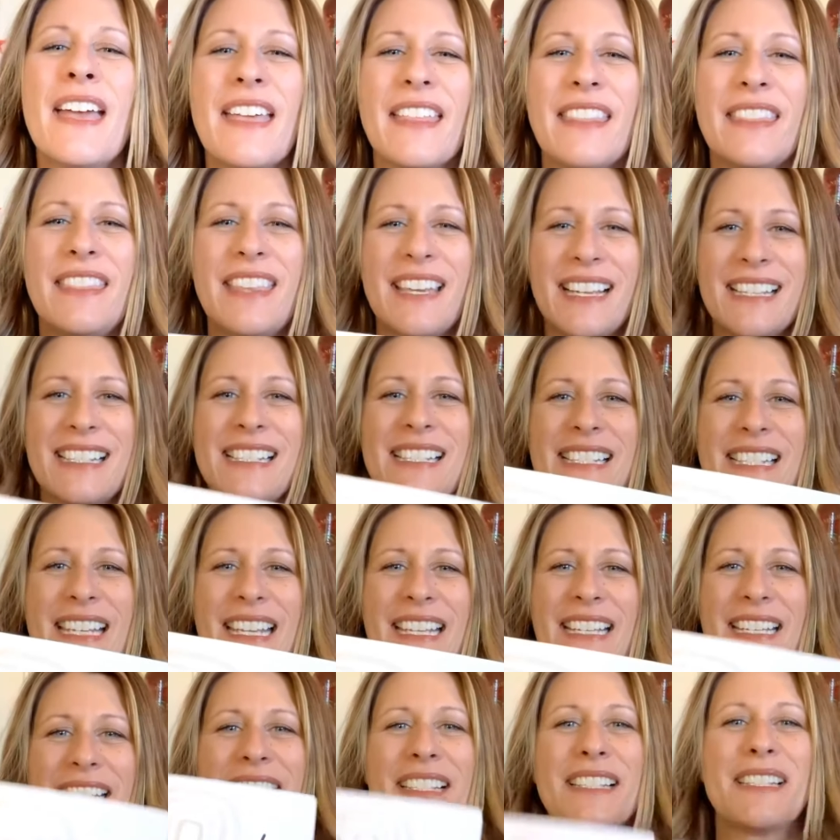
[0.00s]
This
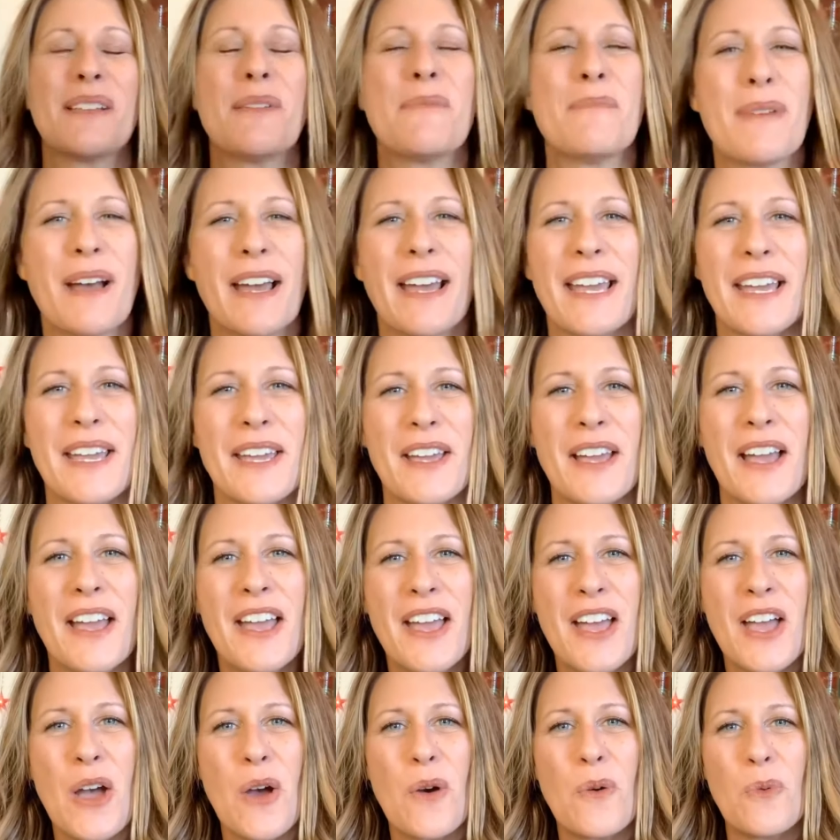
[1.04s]
is my
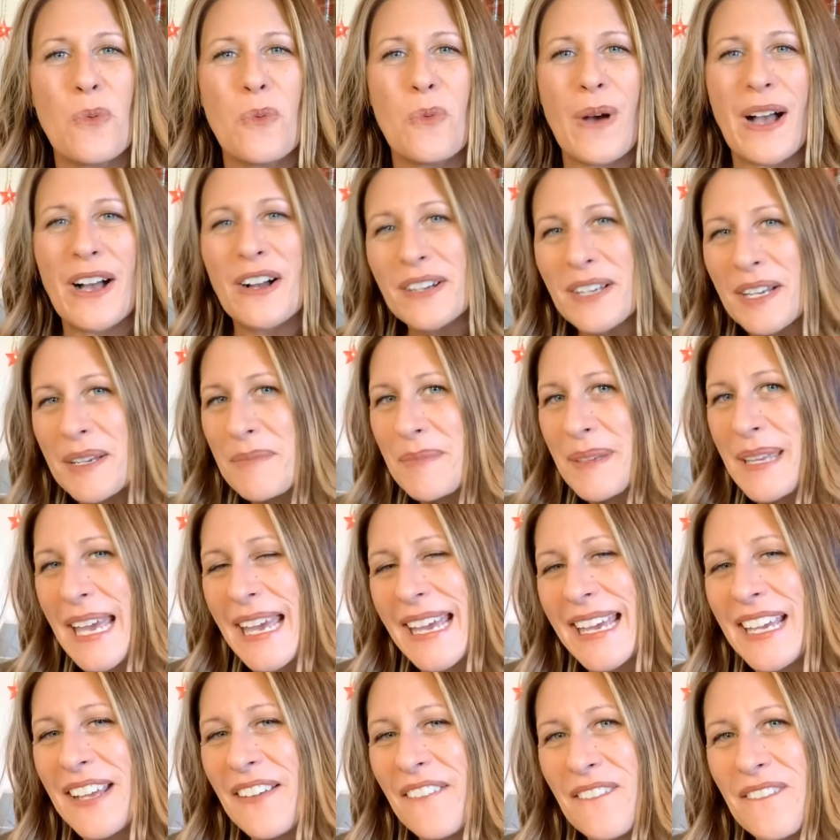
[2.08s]
welcome
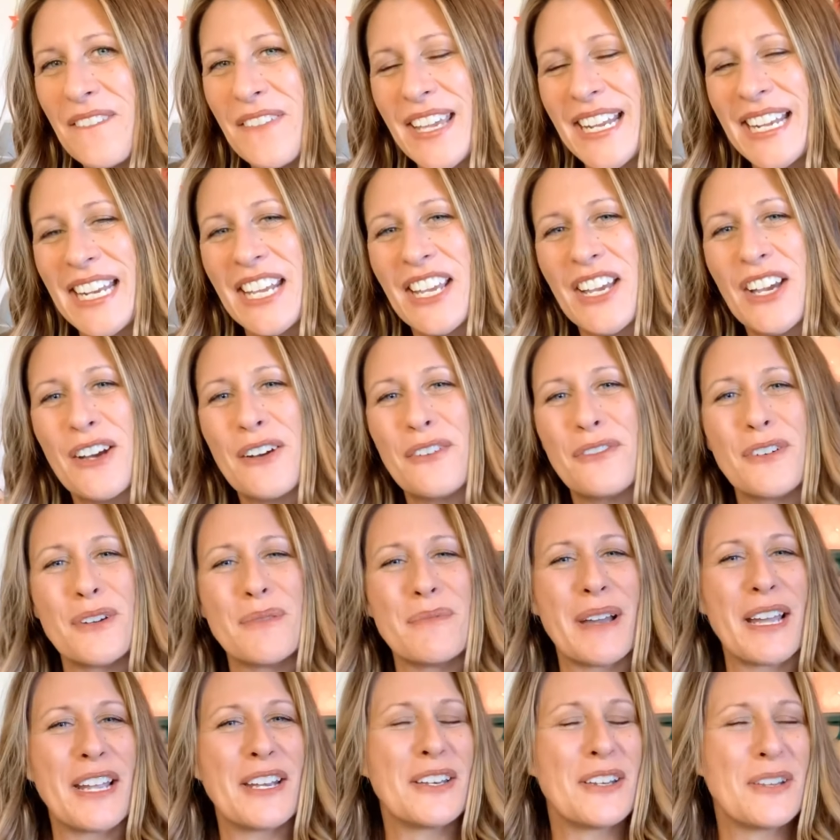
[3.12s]
kit video for
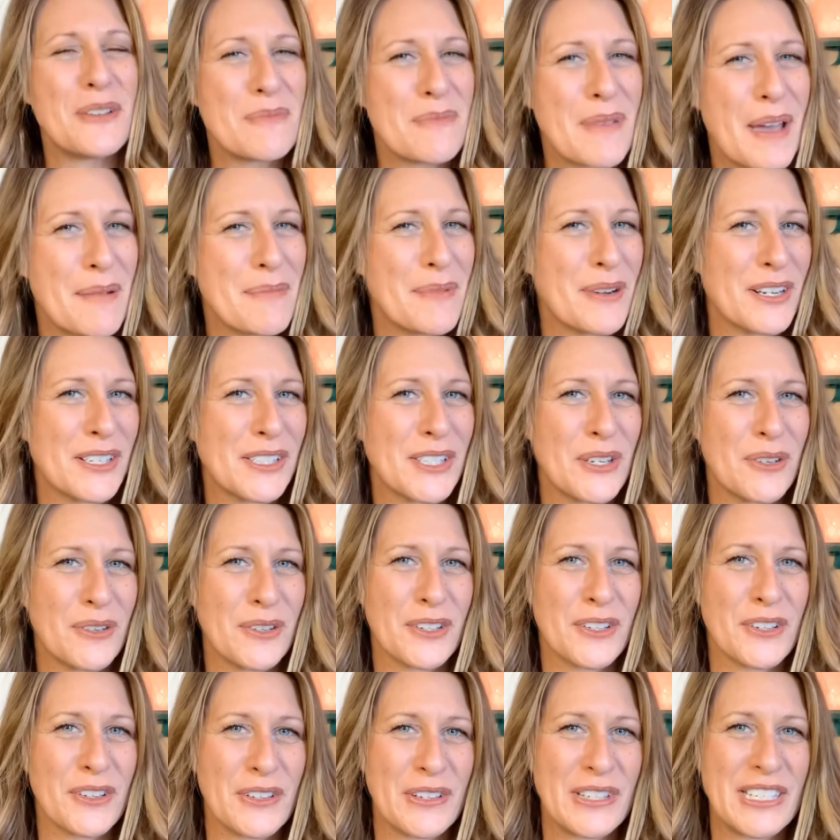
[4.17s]
my new members who are
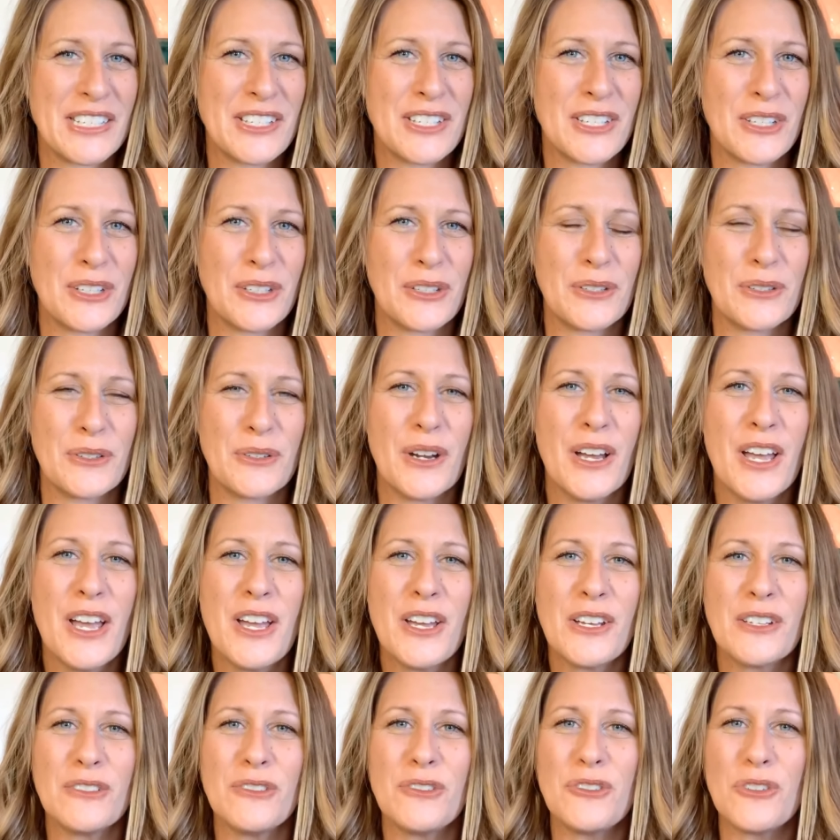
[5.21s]
going to
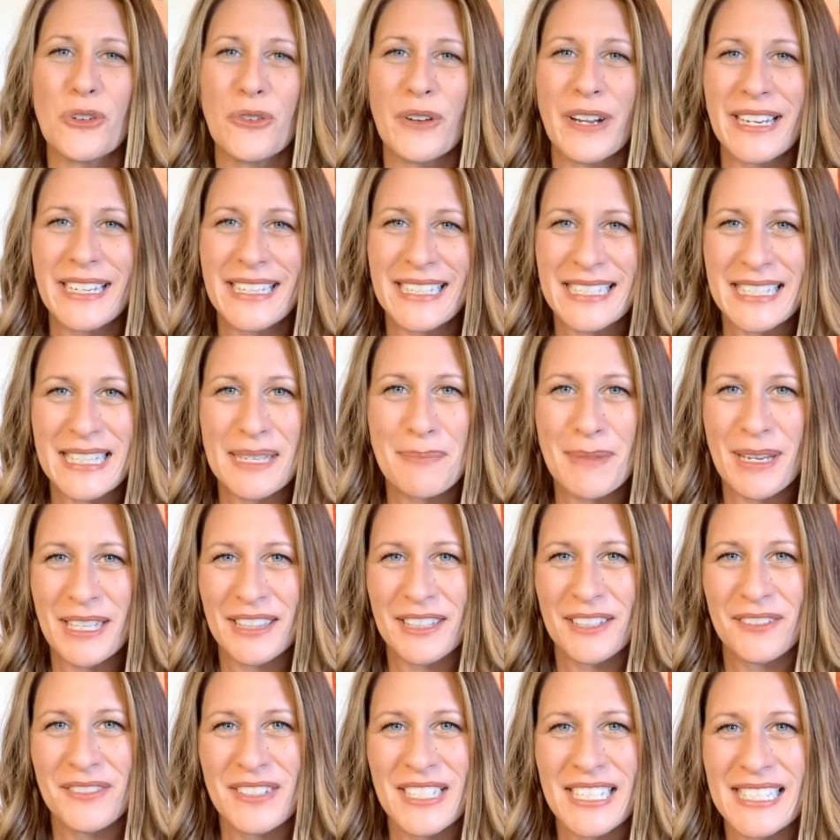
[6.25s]
join in the month
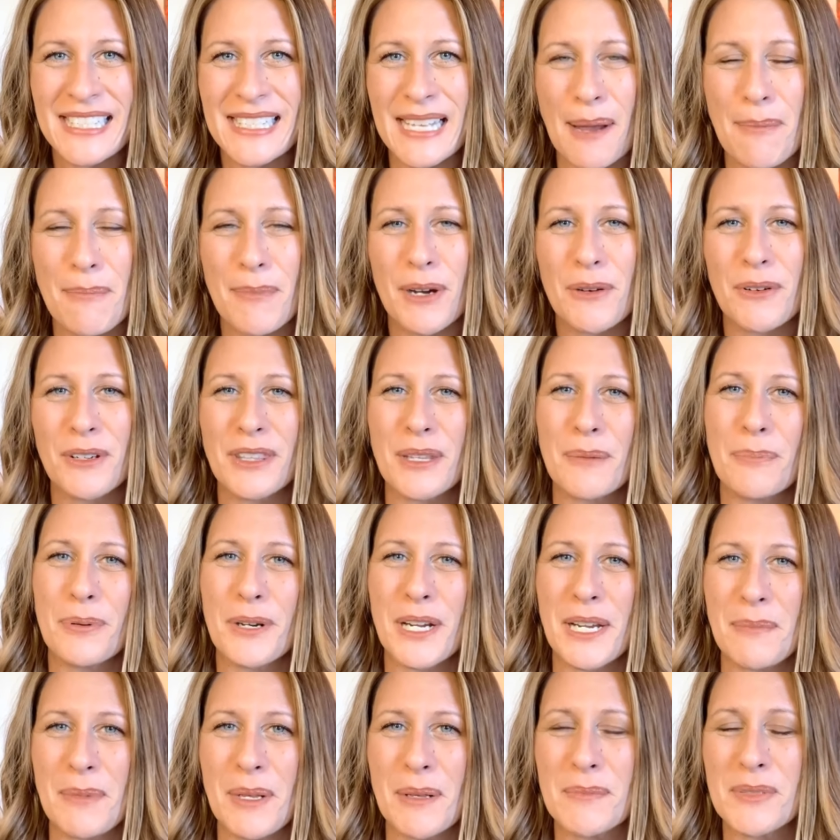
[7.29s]
of December with the
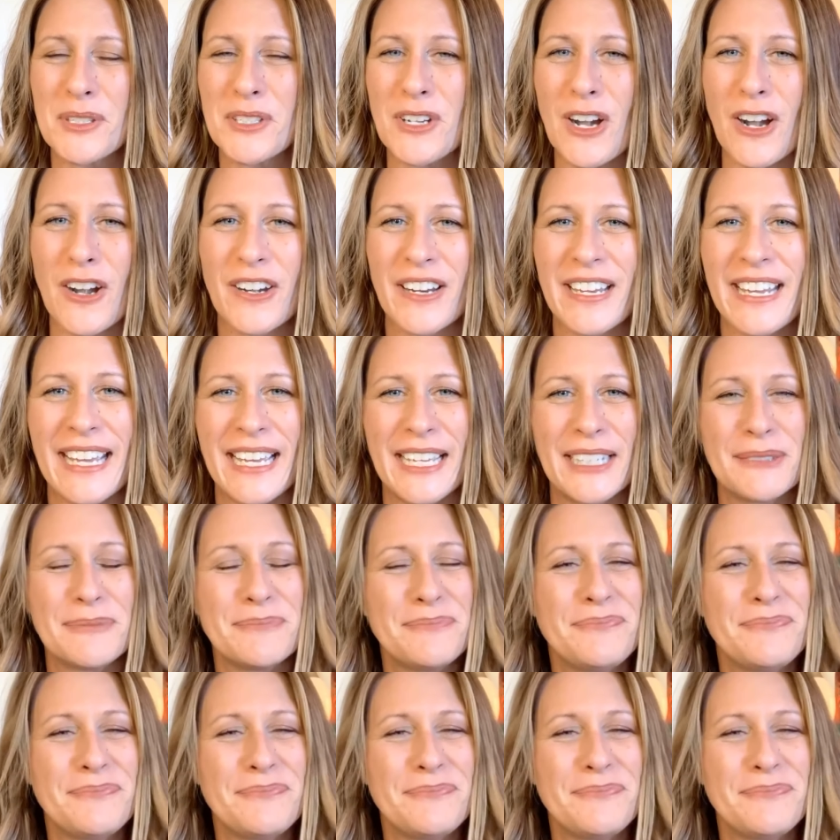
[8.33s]
premium starter kit.